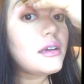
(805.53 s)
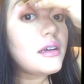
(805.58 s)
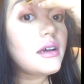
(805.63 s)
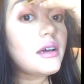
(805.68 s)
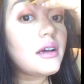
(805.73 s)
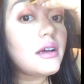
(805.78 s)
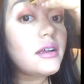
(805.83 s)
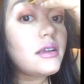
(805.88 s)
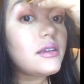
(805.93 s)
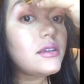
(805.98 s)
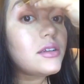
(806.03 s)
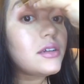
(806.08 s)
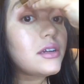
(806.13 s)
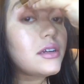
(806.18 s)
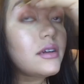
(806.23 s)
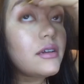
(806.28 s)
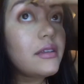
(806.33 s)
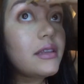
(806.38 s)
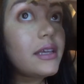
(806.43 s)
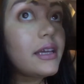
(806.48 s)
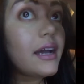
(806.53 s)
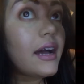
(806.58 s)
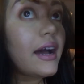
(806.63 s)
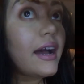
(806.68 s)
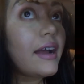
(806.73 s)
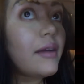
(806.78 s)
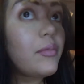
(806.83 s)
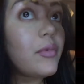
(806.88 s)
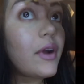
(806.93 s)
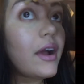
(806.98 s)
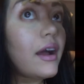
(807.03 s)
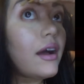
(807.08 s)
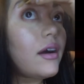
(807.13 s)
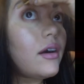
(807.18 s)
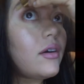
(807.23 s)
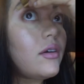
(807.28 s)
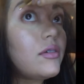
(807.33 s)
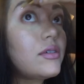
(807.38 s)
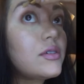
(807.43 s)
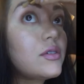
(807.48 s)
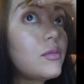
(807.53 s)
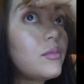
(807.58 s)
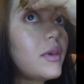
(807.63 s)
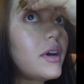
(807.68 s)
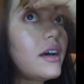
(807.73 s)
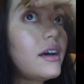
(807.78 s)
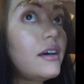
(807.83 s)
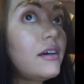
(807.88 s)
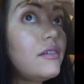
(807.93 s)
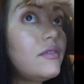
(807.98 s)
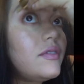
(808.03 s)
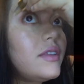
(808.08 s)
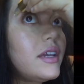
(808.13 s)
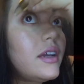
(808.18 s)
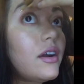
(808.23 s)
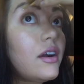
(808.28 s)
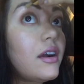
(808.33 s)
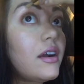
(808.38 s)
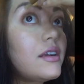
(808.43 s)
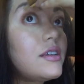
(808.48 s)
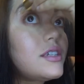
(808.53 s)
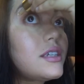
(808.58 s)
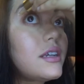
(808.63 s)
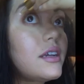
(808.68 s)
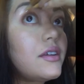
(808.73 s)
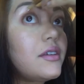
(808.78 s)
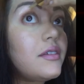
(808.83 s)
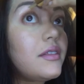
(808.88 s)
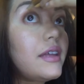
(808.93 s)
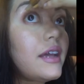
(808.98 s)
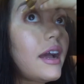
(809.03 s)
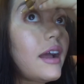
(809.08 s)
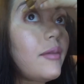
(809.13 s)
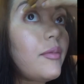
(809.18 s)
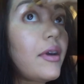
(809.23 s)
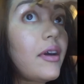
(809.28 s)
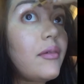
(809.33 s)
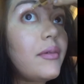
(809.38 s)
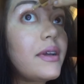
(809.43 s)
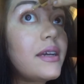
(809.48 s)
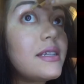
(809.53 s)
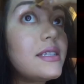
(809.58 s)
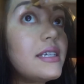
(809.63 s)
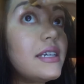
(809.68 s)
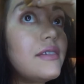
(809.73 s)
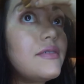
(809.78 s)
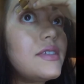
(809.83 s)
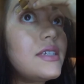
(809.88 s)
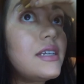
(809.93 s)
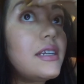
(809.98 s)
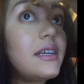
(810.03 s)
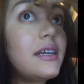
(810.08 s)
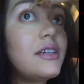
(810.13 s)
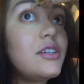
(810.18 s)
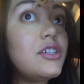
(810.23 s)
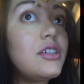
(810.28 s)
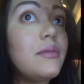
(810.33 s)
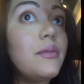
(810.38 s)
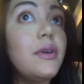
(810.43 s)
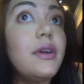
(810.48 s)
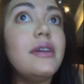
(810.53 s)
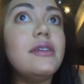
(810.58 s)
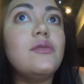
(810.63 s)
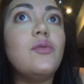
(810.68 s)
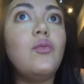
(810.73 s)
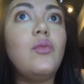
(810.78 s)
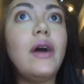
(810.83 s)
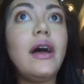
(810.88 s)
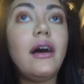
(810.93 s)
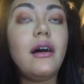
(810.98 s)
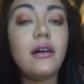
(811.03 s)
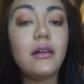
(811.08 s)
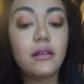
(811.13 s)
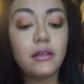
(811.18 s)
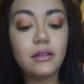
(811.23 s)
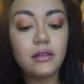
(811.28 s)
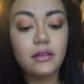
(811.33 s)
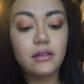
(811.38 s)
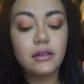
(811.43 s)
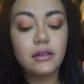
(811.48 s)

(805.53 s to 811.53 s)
under the eyebrow. So above the arch and under the eyebrow, because it gives it a nice shimmer as well.